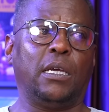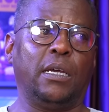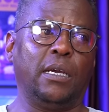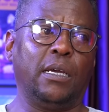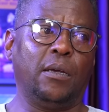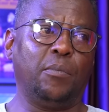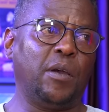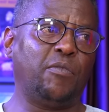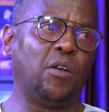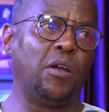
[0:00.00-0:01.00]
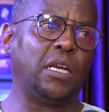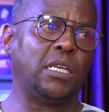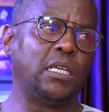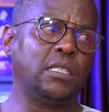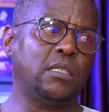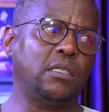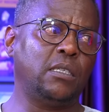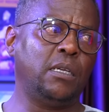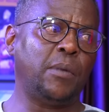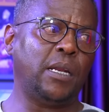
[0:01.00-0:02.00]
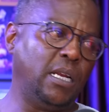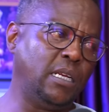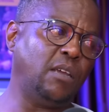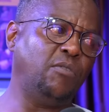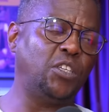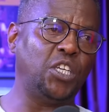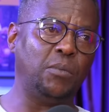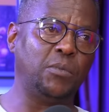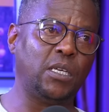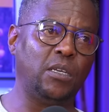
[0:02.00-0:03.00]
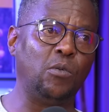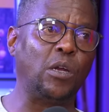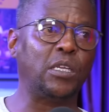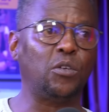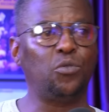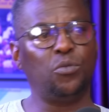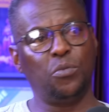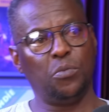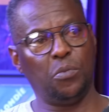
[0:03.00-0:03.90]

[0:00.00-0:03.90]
my fellow actors, David James, and he wanted to